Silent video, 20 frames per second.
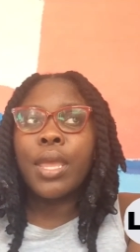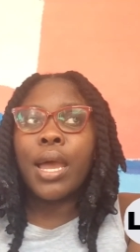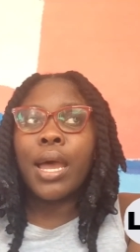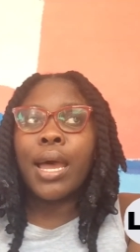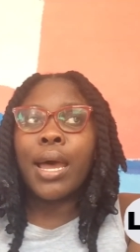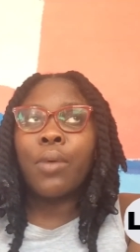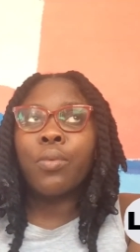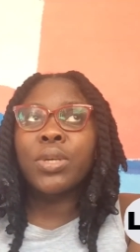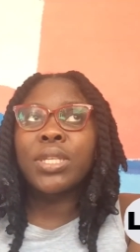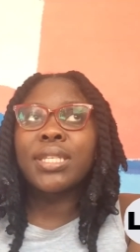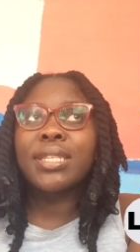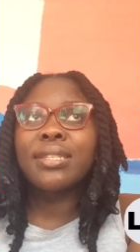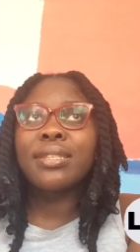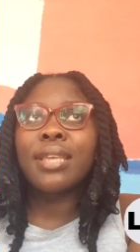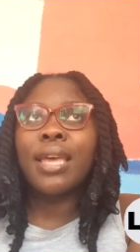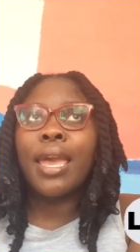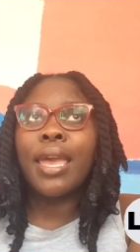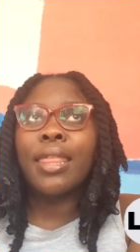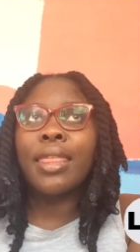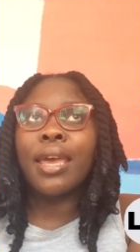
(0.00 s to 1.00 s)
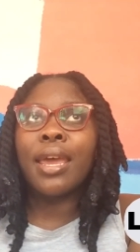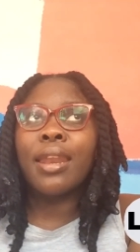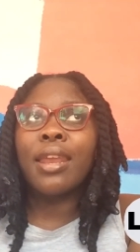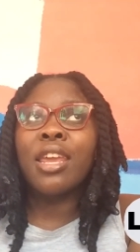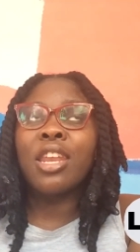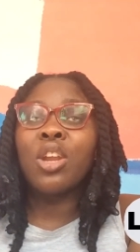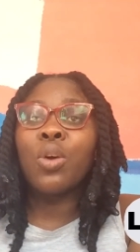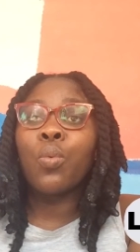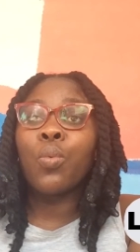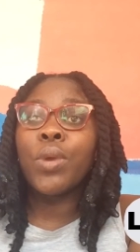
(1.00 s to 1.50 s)
I would say that
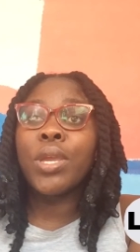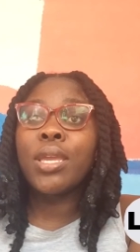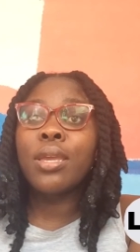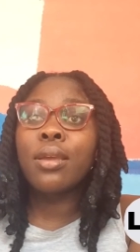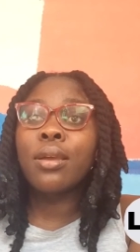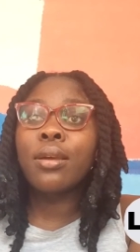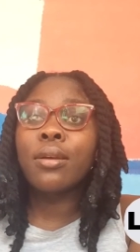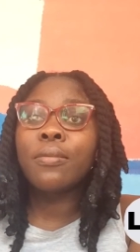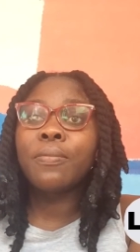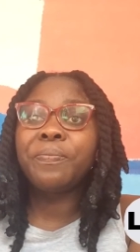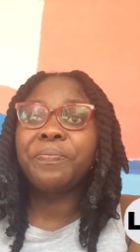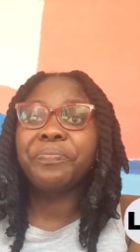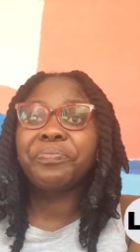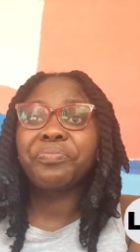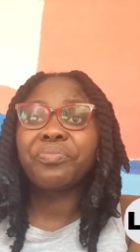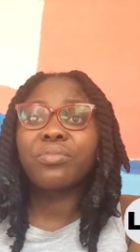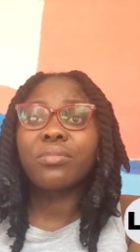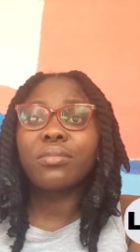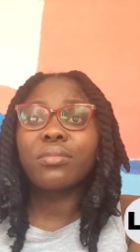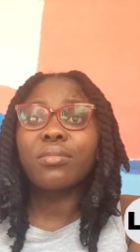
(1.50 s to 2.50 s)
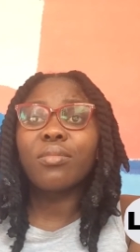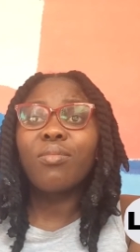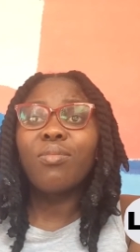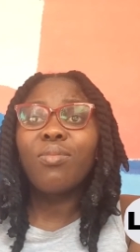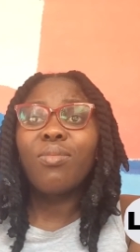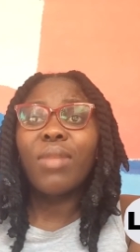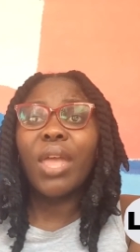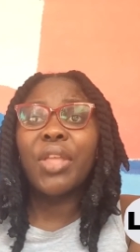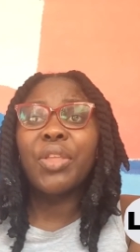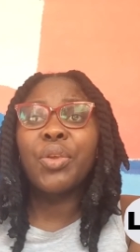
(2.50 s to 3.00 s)
in a week,
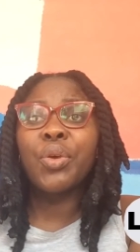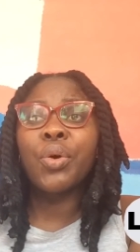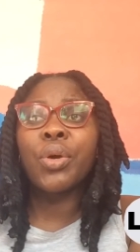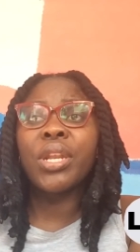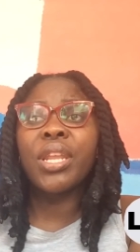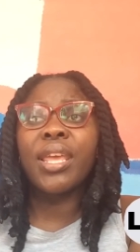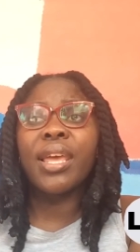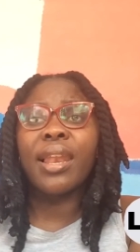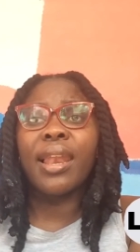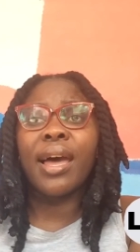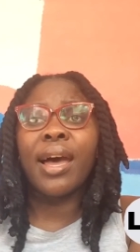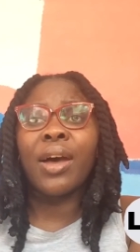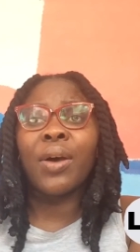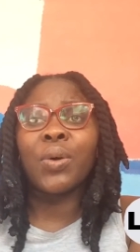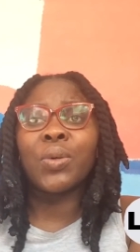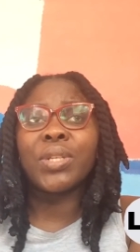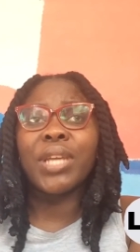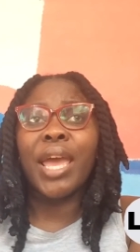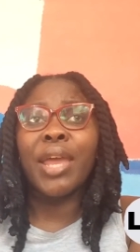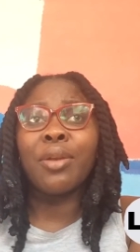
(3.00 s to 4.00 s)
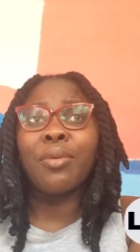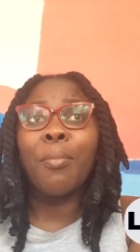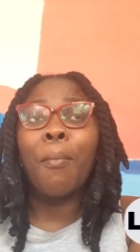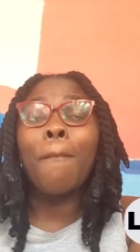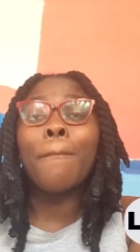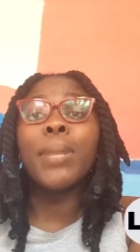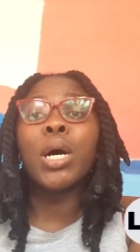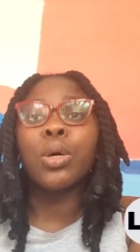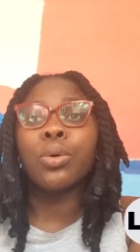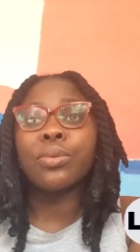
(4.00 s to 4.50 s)
you're only allowed at
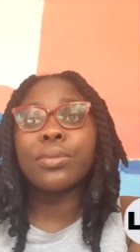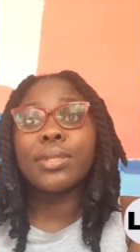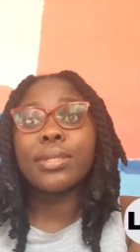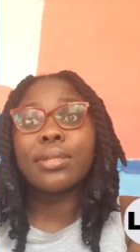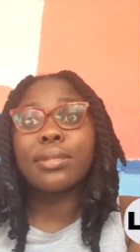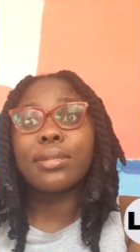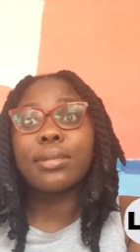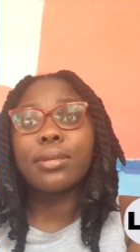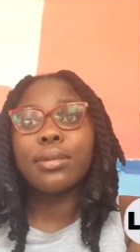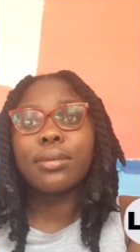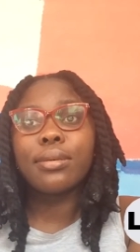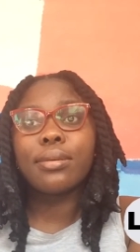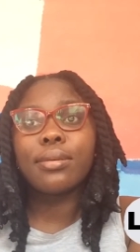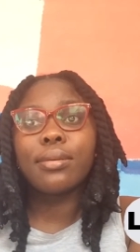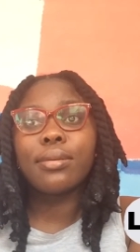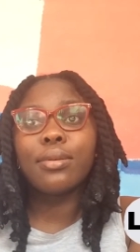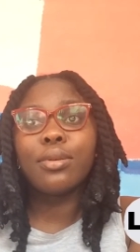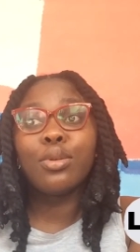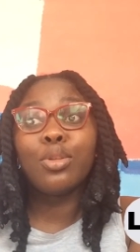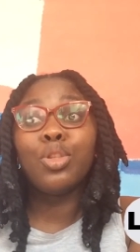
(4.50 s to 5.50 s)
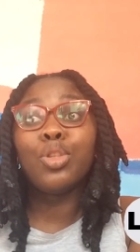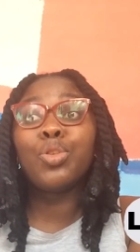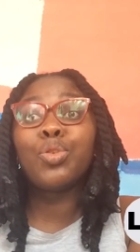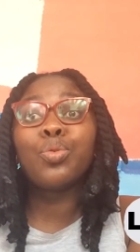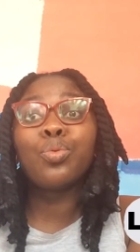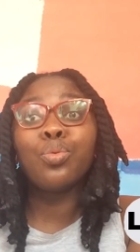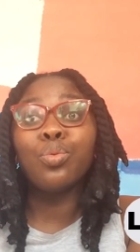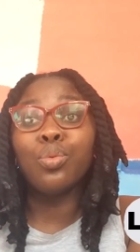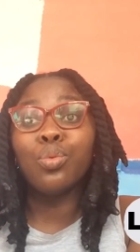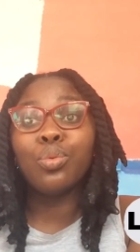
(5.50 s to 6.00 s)
most
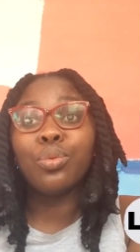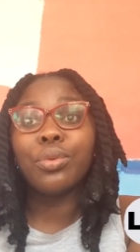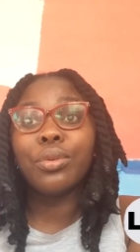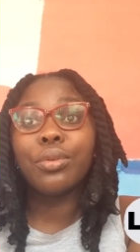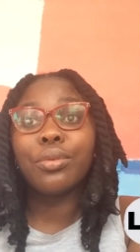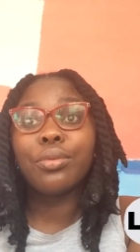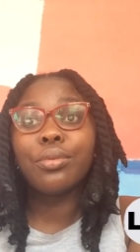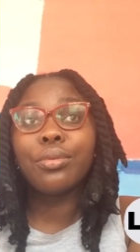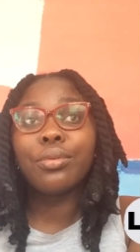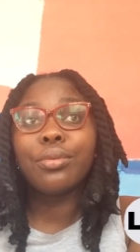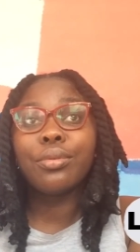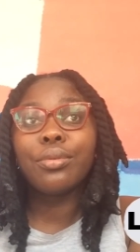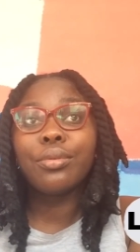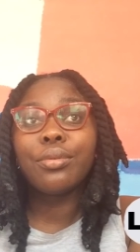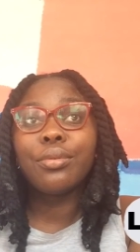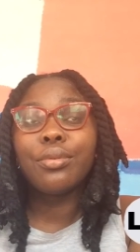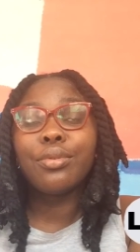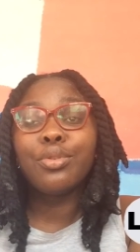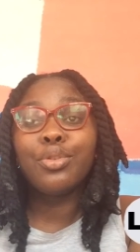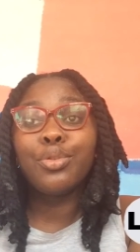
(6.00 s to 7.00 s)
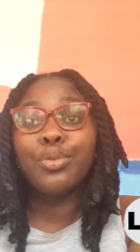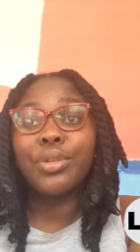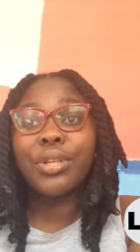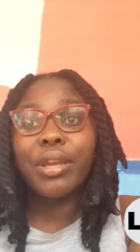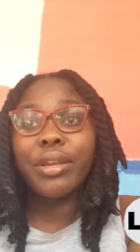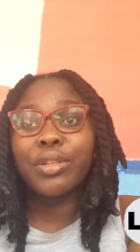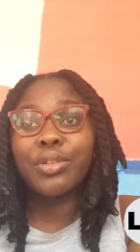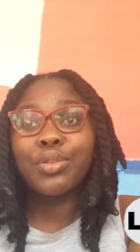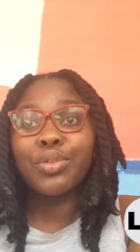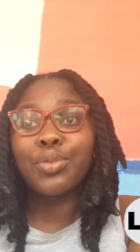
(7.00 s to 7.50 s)
two
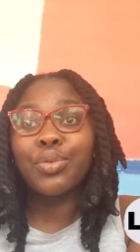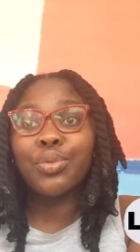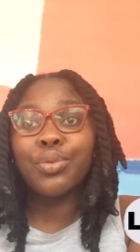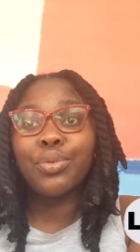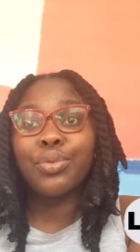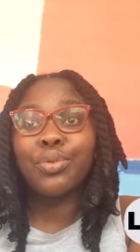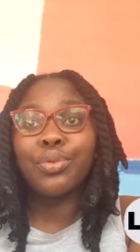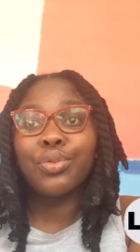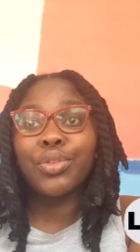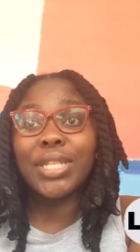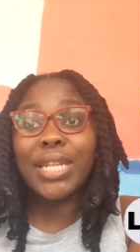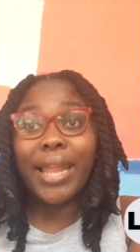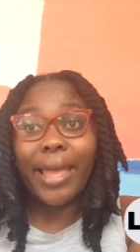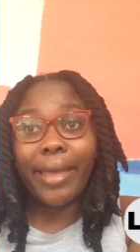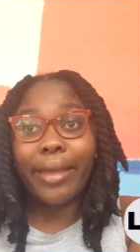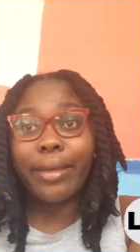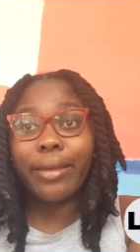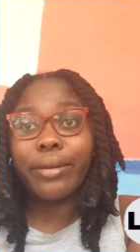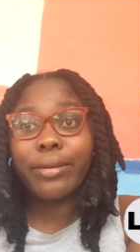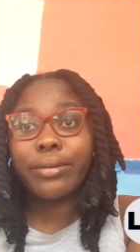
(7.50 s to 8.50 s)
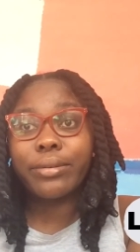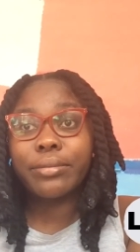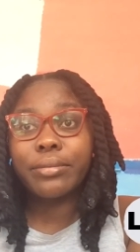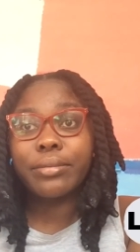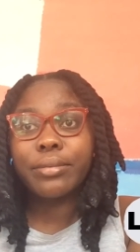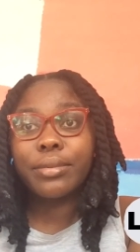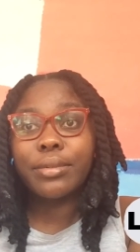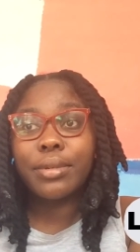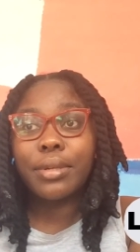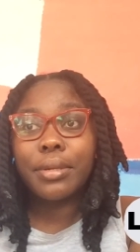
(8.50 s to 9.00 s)
days to slack.
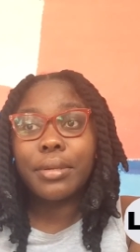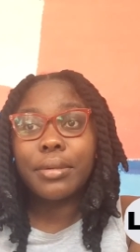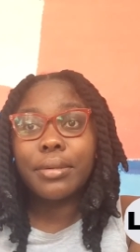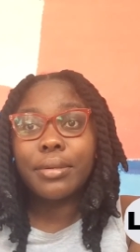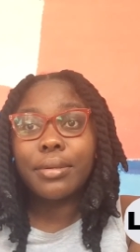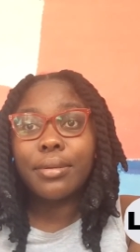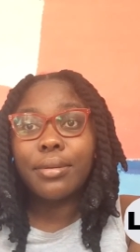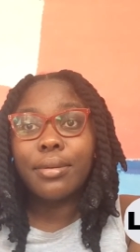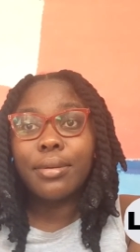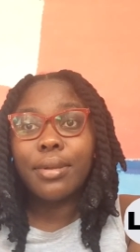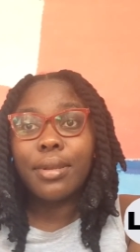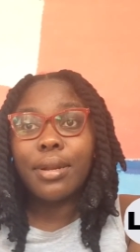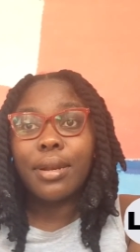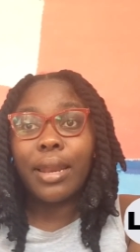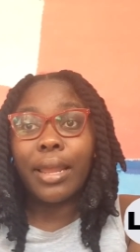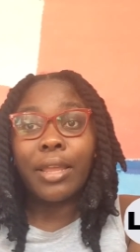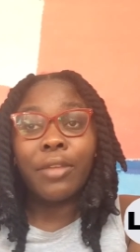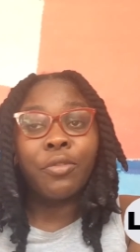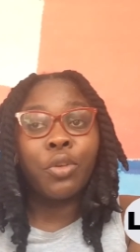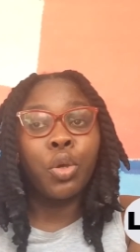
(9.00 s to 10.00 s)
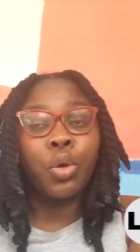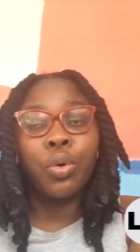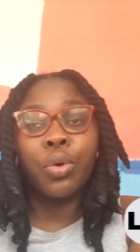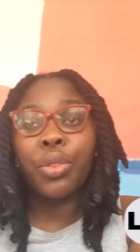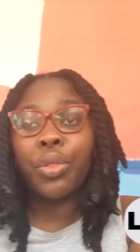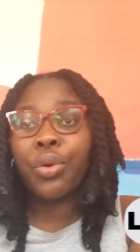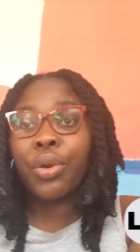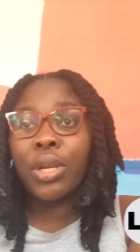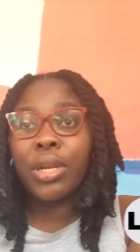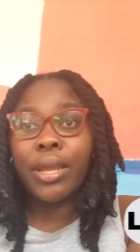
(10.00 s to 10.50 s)
Like if you go in
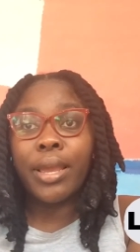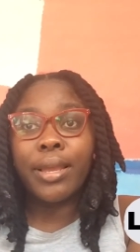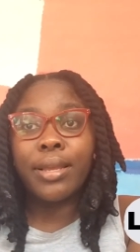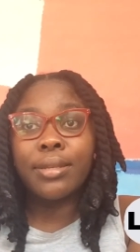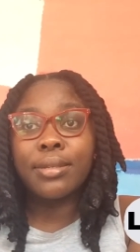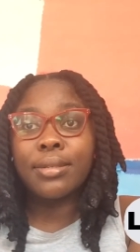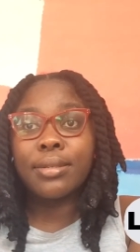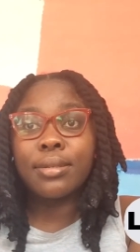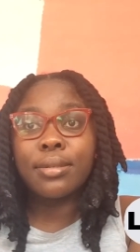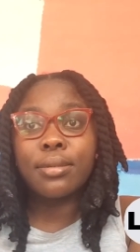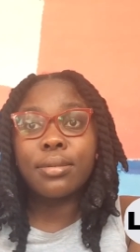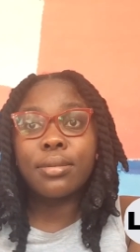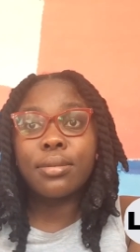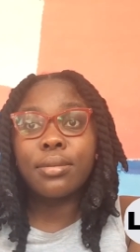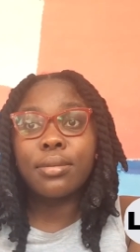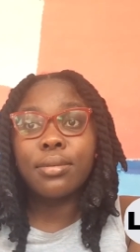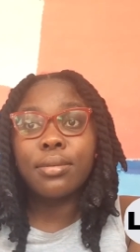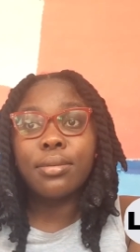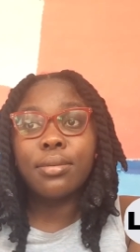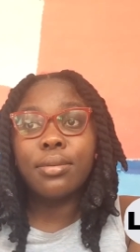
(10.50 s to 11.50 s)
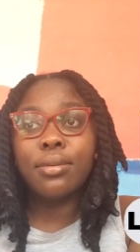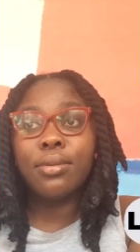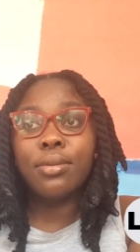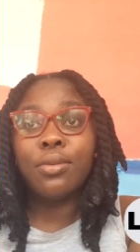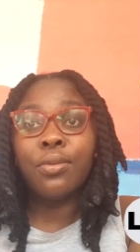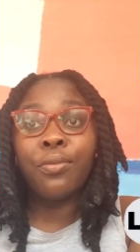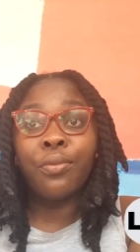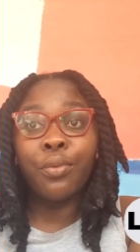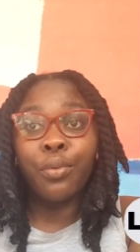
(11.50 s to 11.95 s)
3 days, you've